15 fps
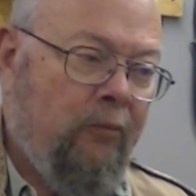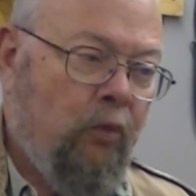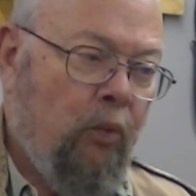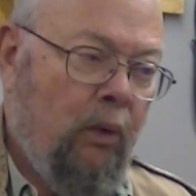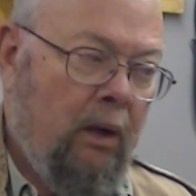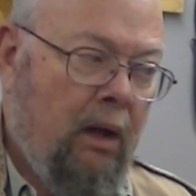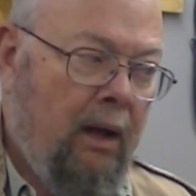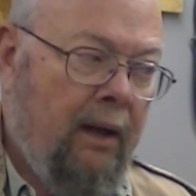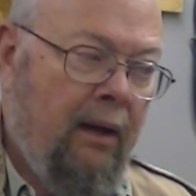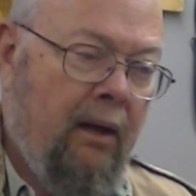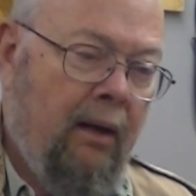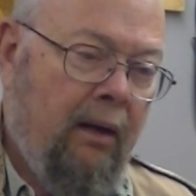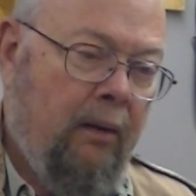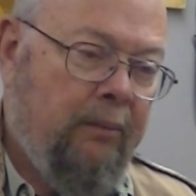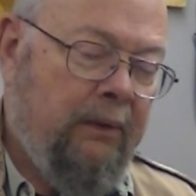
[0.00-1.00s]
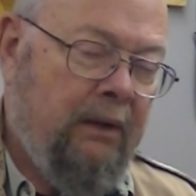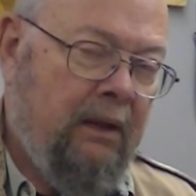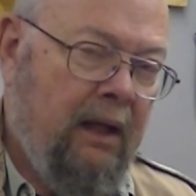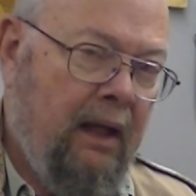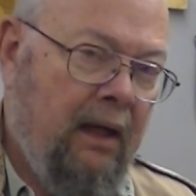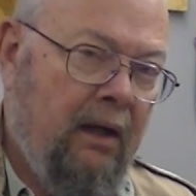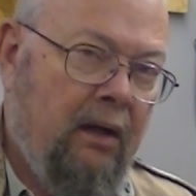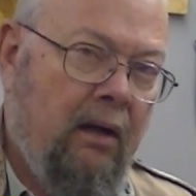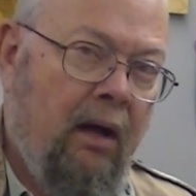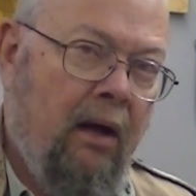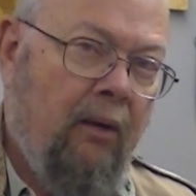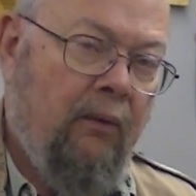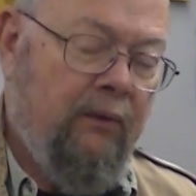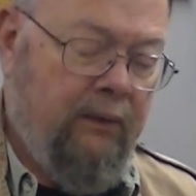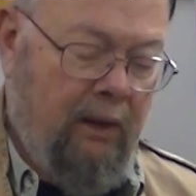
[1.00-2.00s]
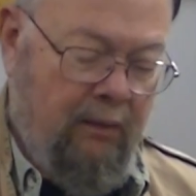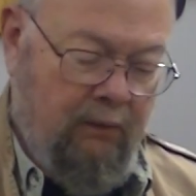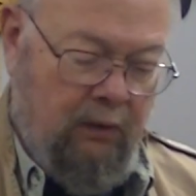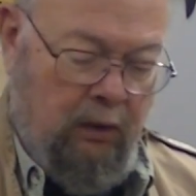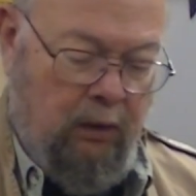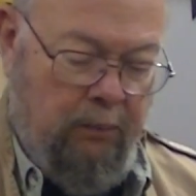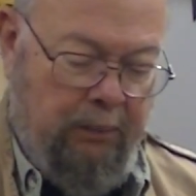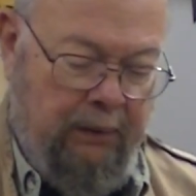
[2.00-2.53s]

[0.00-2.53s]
When I hunt up in Canada, I always have a little